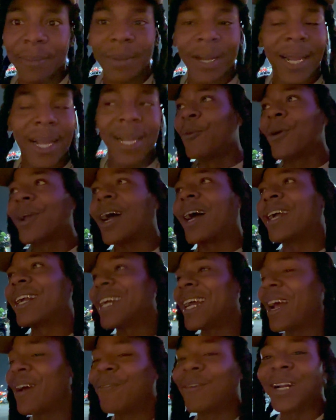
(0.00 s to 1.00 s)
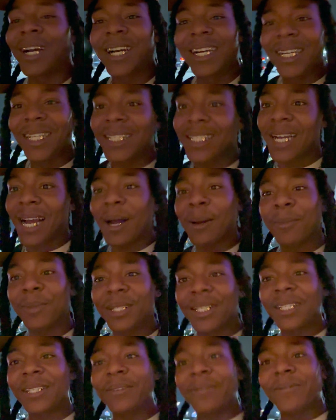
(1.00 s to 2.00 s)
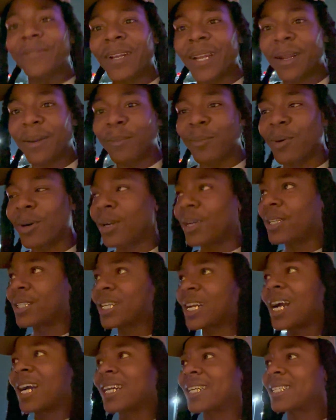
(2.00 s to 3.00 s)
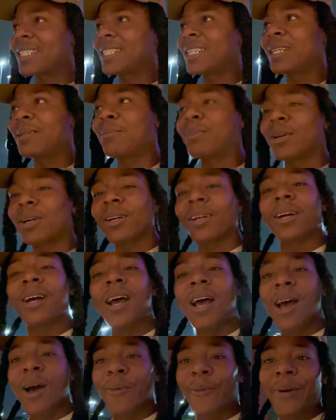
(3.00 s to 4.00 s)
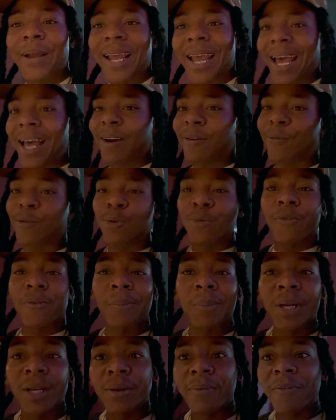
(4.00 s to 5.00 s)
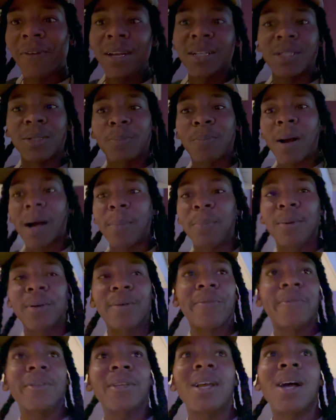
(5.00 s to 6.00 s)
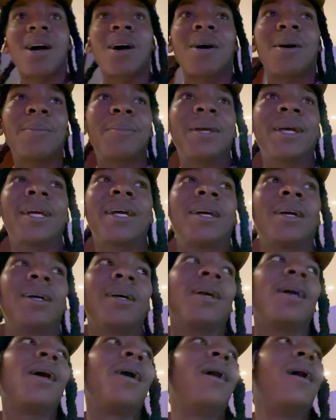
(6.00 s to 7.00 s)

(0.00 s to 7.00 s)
man. We out here having a good time at this event, bro. As y'all can see, bro, we had a few familiar faces pop up for y'all, man.